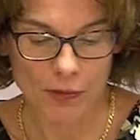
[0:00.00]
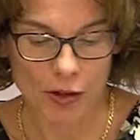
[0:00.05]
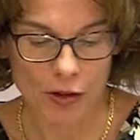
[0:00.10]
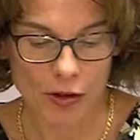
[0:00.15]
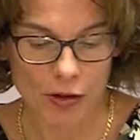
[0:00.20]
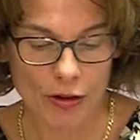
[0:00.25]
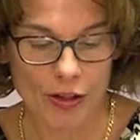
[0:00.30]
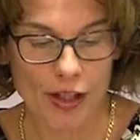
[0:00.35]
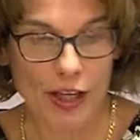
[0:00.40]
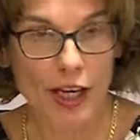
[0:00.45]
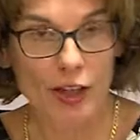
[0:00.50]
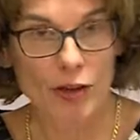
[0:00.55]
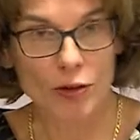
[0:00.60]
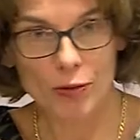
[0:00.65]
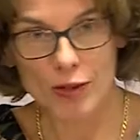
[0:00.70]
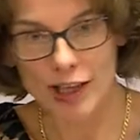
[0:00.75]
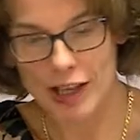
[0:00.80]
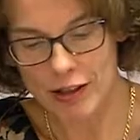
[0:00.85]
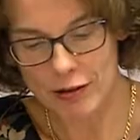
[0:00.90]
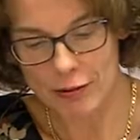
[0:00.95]
So they had to
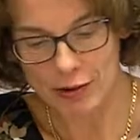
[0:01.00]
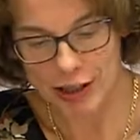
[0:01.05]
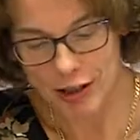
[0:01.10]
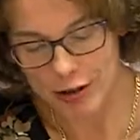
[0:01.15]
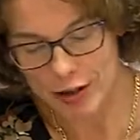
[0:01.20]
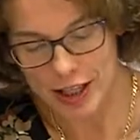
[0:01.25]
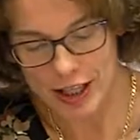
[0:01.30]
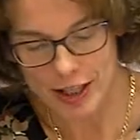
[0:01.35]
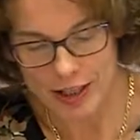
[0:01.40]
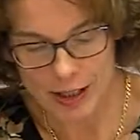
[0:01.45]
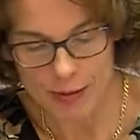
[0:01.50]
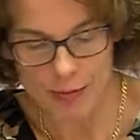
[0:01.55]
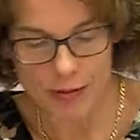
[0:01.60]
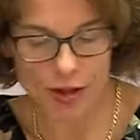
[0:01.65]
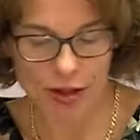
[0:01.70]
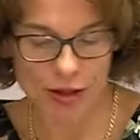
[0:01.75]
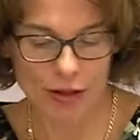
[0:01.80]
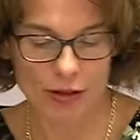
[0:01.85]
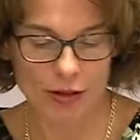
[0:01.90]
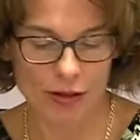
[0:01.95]
relocate him
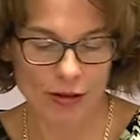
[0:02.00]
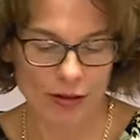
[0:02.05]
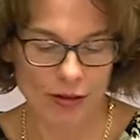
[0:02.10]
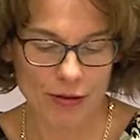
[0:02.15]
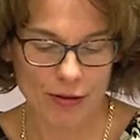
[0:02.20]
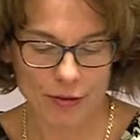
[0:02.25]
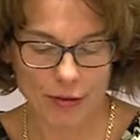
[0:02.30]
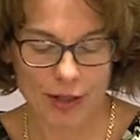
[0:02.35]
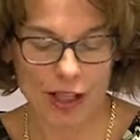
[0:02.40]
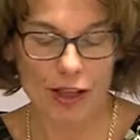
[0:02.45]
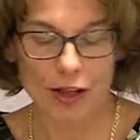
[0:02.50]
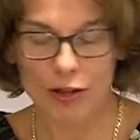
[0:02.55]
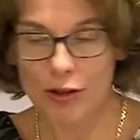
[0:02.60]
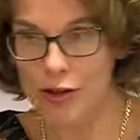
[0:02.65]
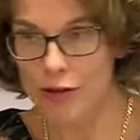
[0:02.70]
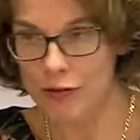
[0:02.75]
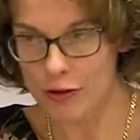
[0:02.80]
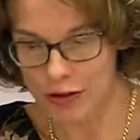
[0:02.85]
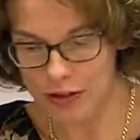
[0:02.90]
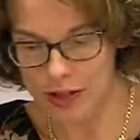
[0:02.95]
to, within the
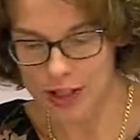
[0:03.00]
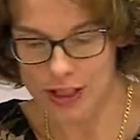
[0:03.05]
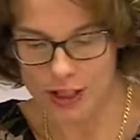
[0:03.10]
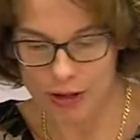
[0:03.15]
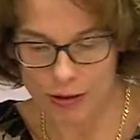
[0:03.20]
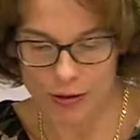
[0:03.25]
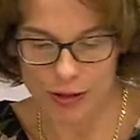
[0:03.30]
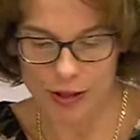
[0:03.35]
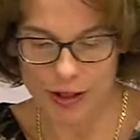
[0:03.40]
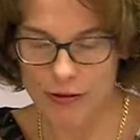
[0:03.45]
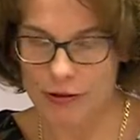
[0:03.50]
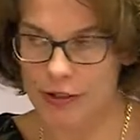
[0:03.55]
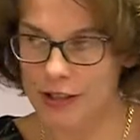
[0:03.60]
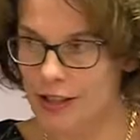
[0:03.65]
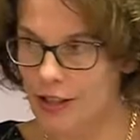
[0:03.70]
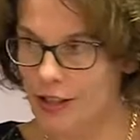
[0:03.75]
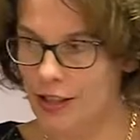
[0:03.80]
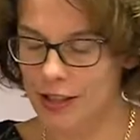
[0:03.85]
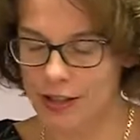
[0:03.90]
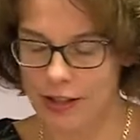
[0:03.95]
university, do a
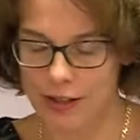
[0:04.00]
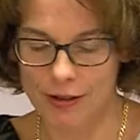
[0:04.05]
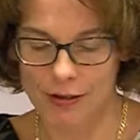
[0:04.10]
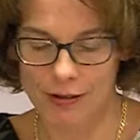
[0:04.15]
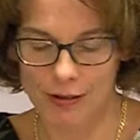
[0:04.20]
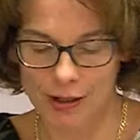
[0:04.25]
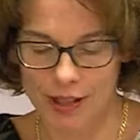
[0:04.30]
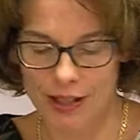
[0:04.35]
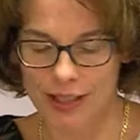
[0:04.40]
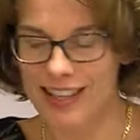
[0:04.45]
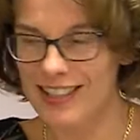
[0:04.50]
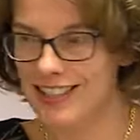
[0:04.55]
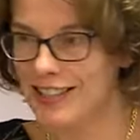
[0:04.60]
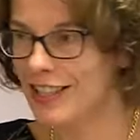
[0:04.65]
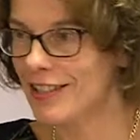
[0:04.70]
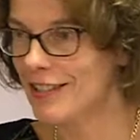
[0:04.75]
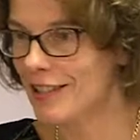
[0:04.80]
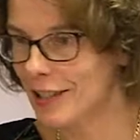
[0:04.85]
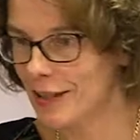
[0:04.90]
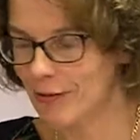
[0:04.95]
different, less
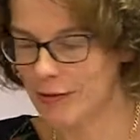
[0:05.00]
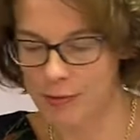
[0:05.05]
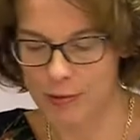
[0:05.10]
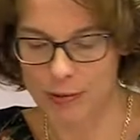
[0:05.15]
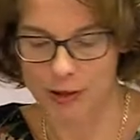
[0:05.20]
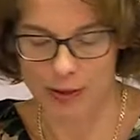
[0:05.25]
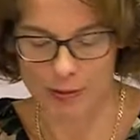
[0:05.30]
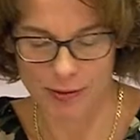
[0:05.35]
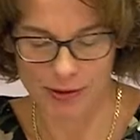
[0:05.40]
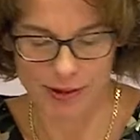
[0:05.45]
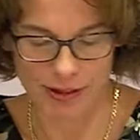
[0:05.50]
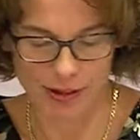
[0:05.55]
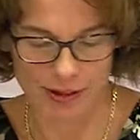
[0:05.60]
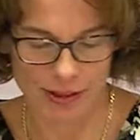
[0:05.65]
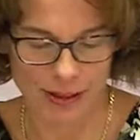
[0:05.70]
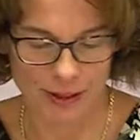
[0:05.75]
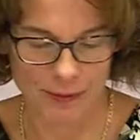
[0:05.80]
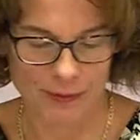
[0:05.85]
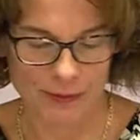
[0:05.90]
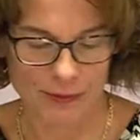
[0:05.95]
sensitive department, let's
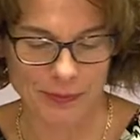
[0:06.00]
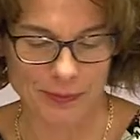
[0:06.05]
say.